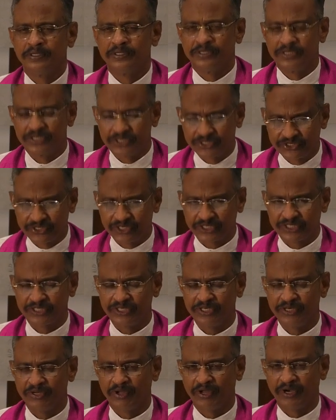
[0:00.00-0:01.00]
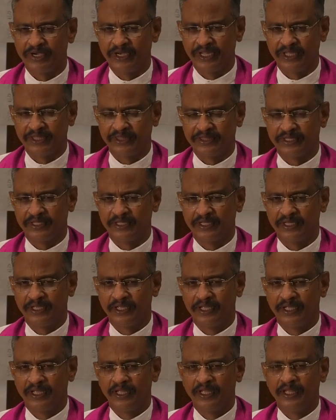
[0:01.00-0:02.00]
destruction or death,
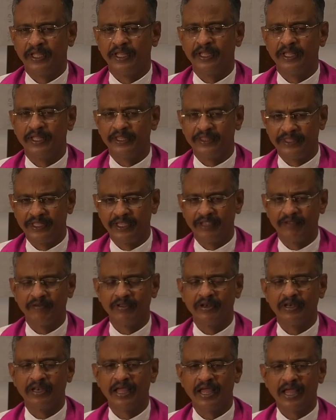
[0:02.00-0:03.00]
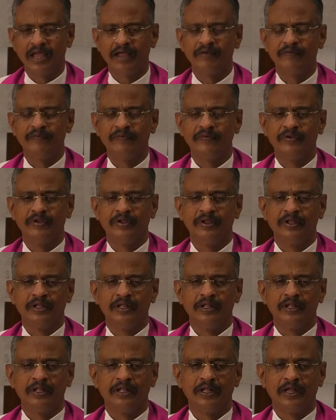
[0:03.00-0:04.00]
they will have
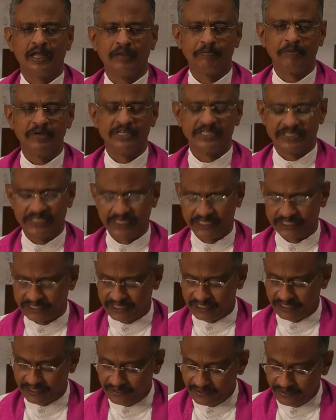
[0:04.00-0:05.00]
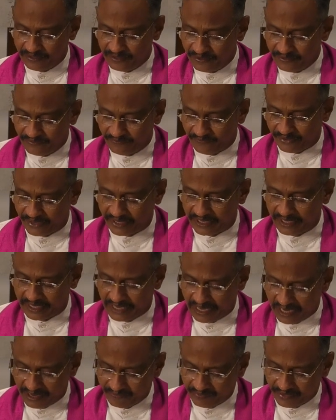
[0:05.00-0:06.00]
administration for an
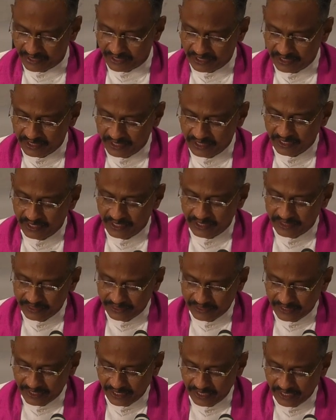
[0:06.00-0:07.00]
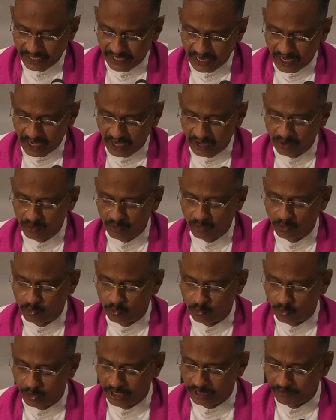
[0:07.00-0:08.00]
hour. They
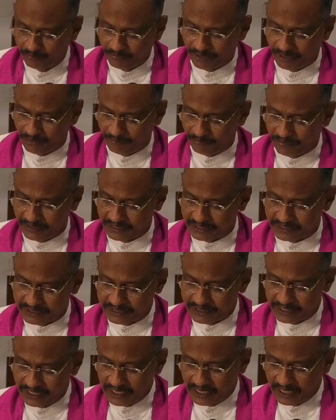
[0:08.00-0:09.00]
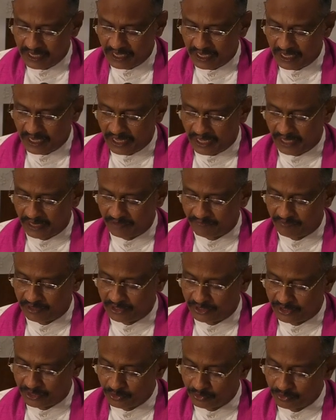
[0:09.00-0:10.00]
have one purpose and
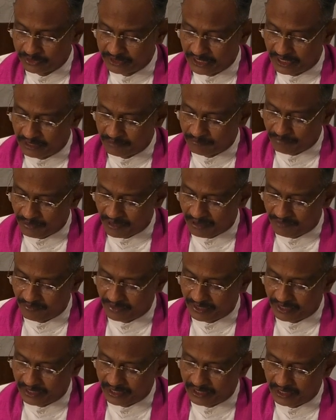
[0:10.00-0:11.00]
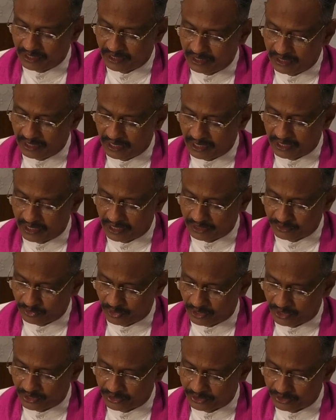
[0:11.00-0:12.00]
will give their power and
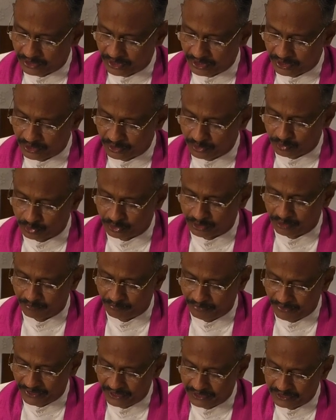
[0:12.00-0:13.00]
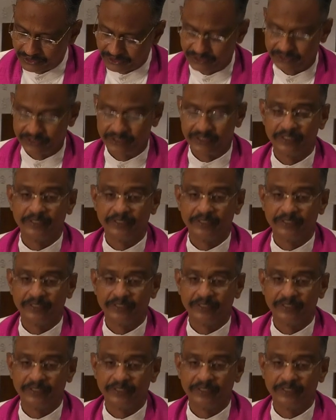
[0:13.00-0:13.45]
authority to the beast.